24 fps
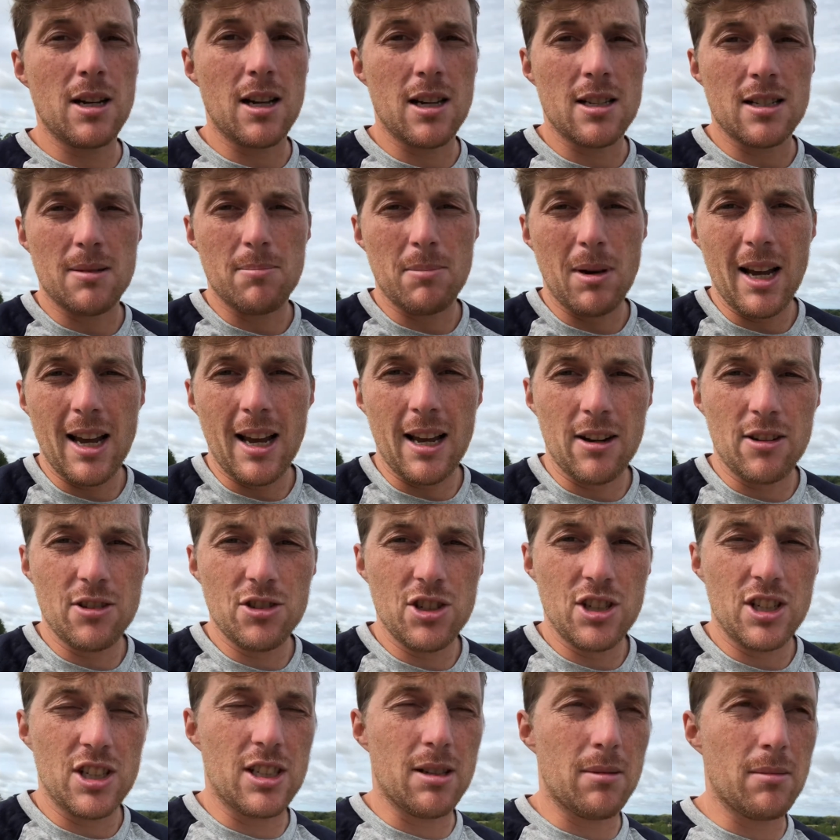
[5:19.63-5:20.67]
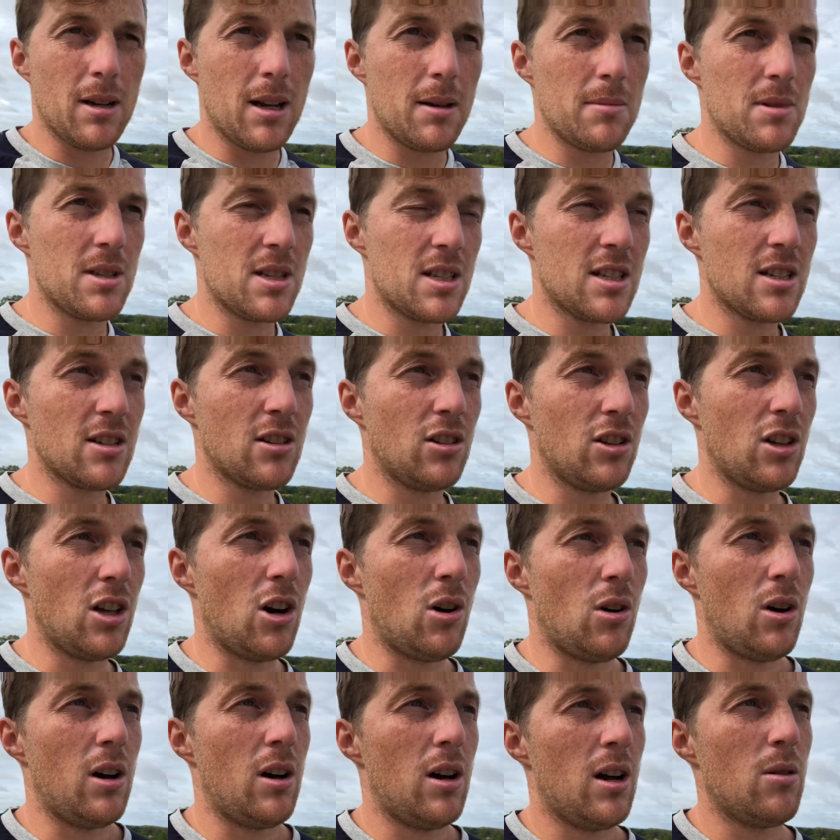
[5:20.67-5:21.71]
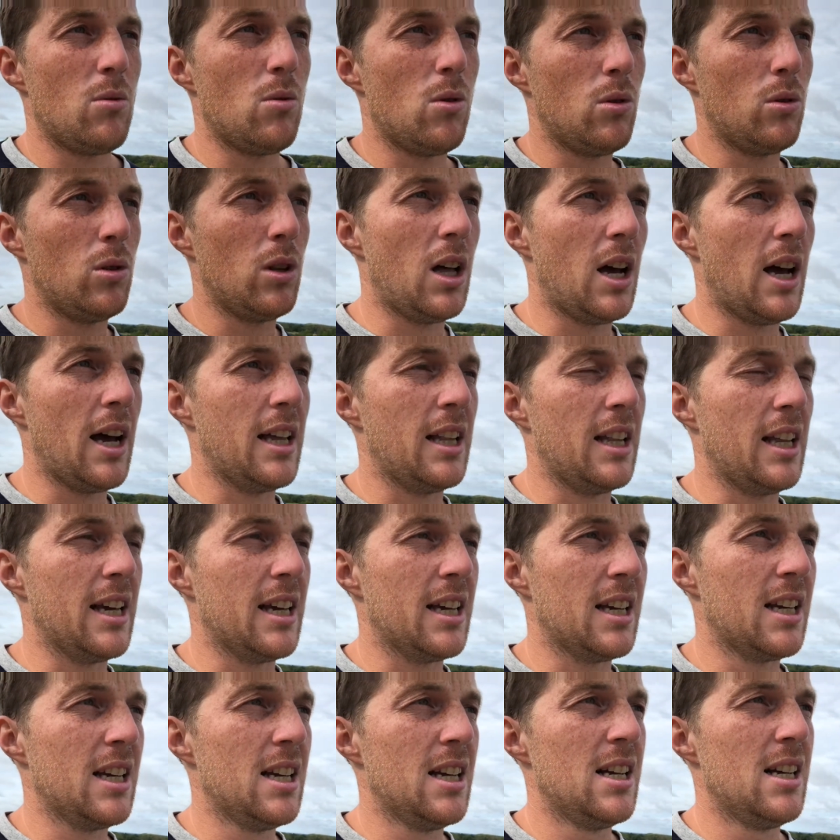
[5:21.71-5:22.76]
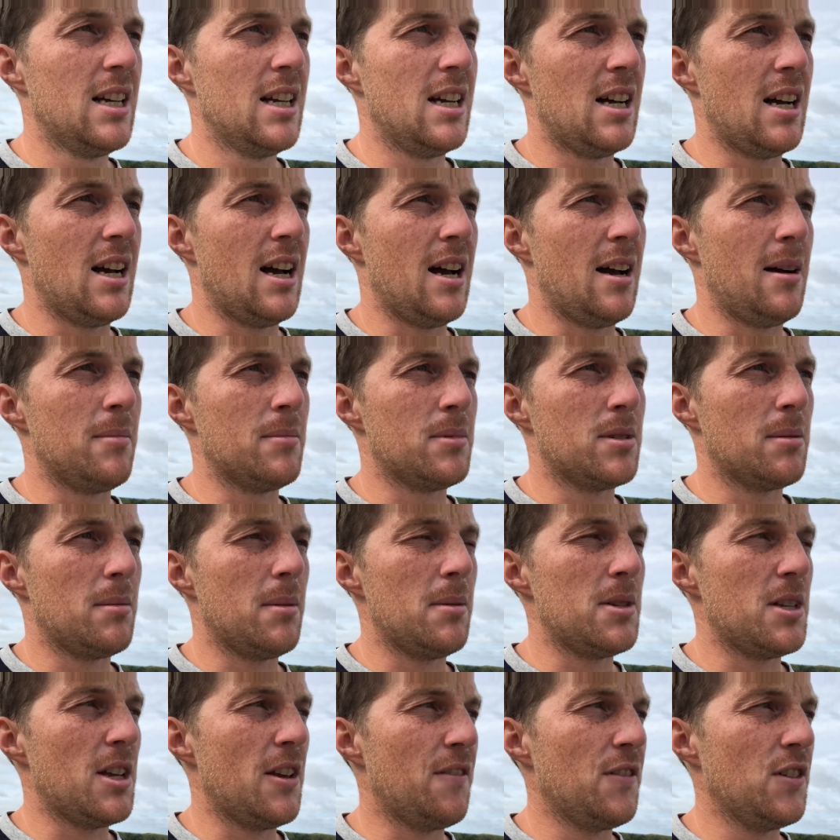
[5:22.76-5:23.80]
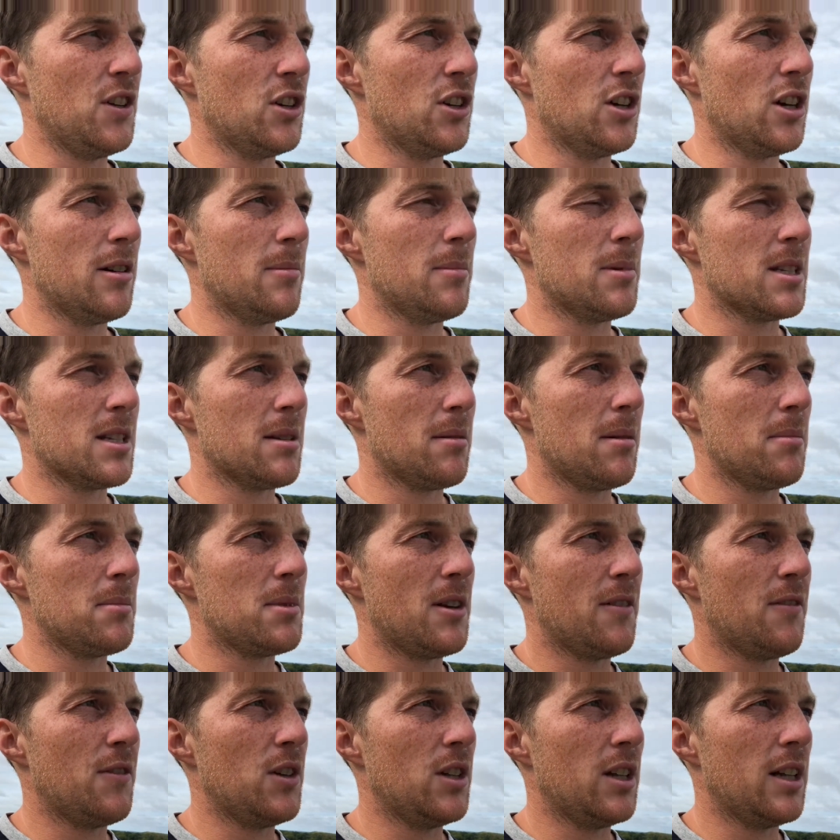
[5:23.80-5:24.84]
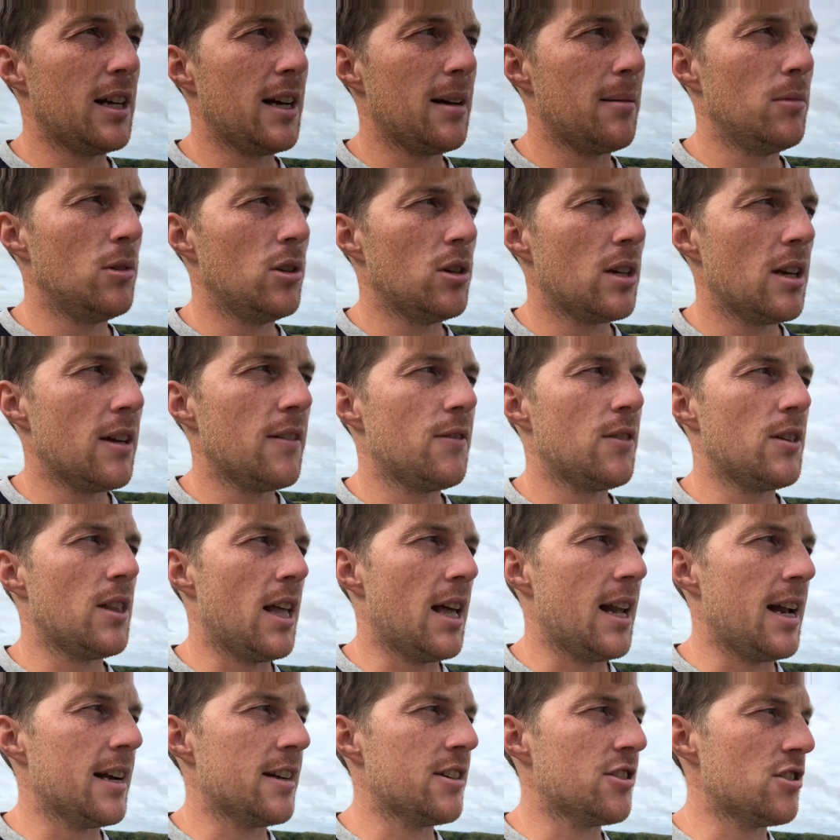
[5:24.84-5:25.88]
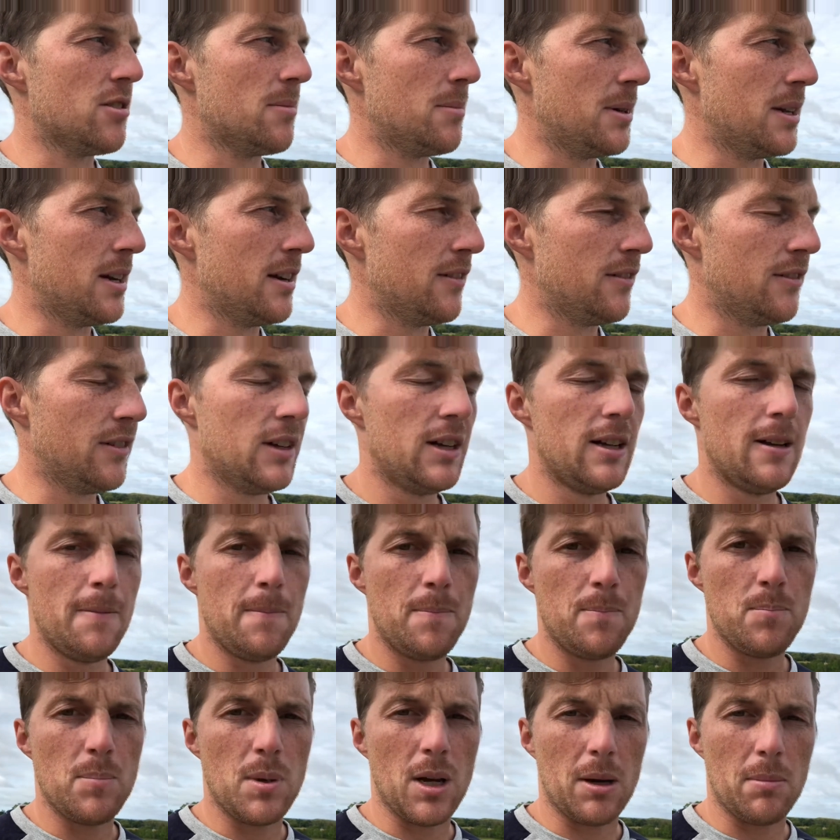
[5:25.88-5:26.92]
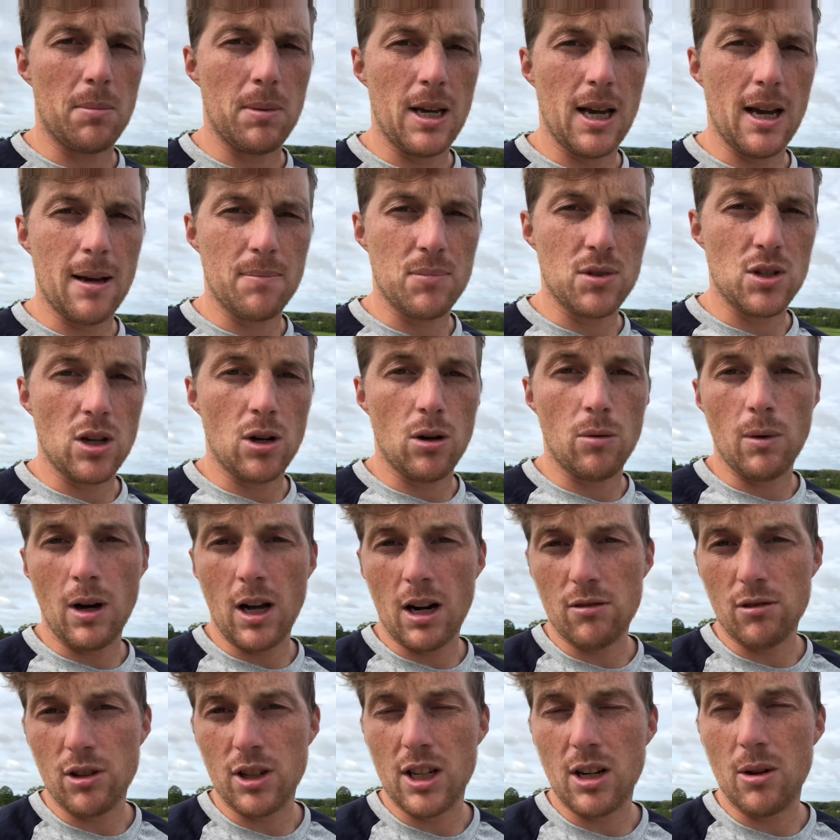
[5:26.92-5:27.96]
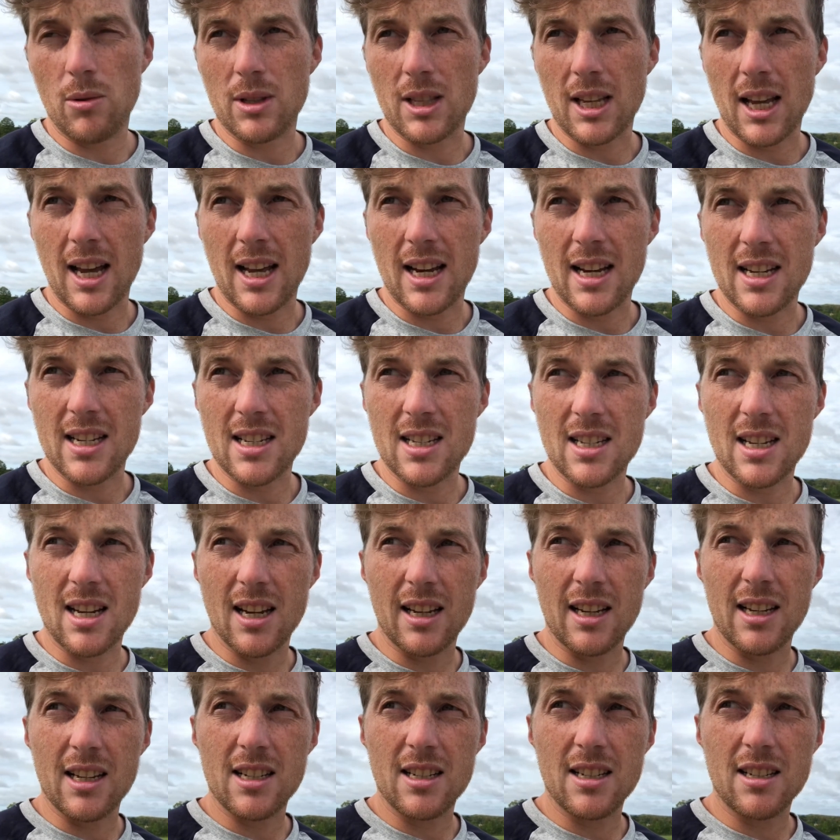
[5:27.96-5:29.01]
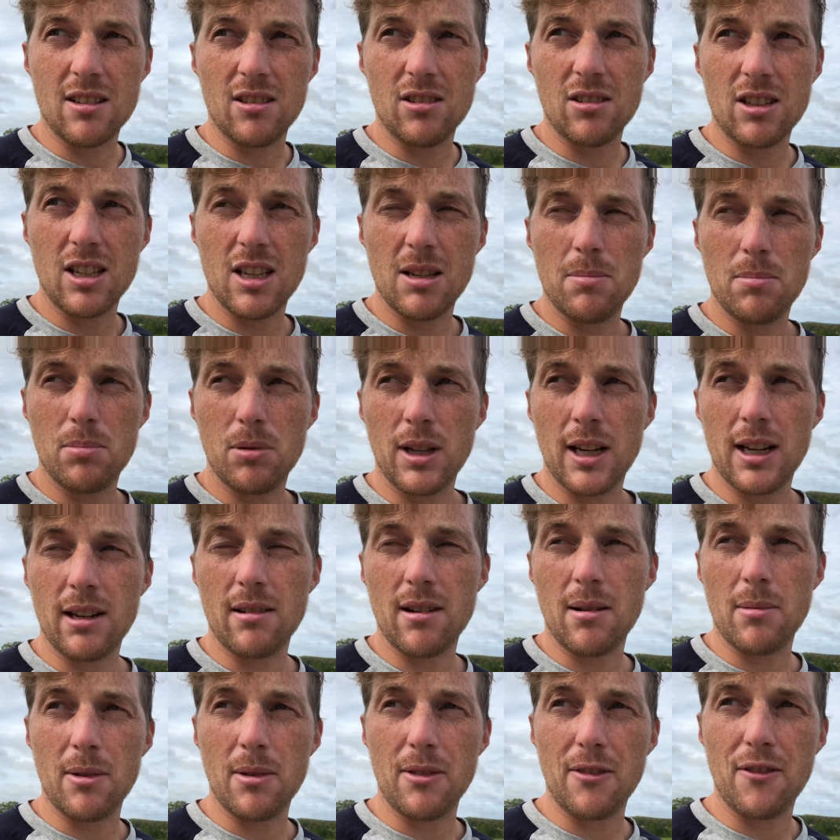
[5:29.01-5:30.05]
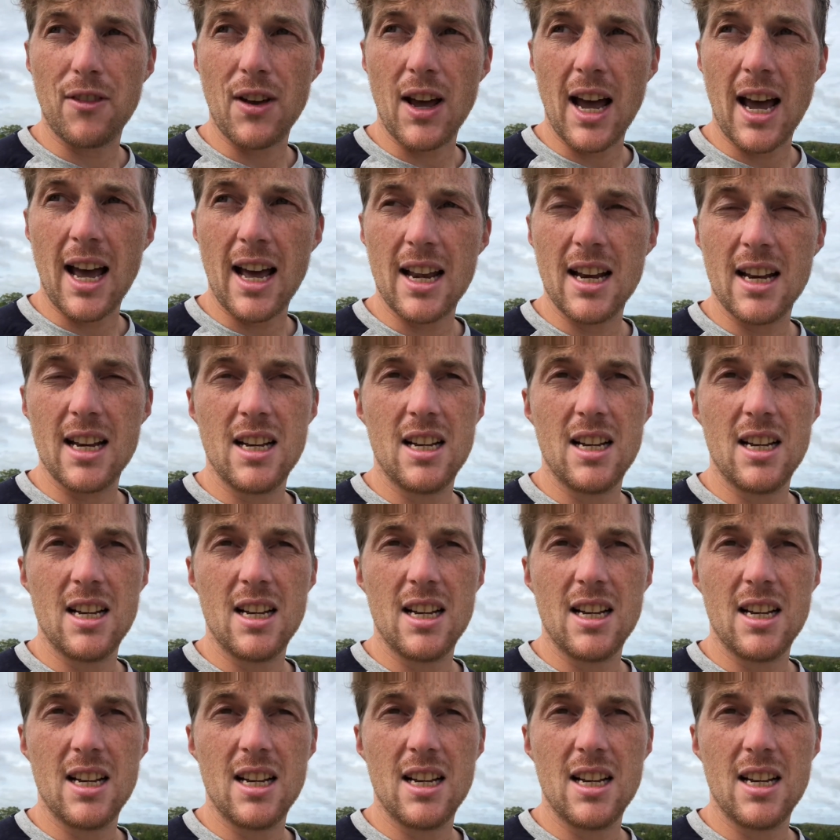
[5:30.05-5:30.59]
Because my energy sometimes is still low. I, I won't lie. Like um, sometimes I feel good, but sometimes I feel like I'm looking for that extra bit of pick me up. So I don't really know what that is. I'm gonna still keep playing around with fat.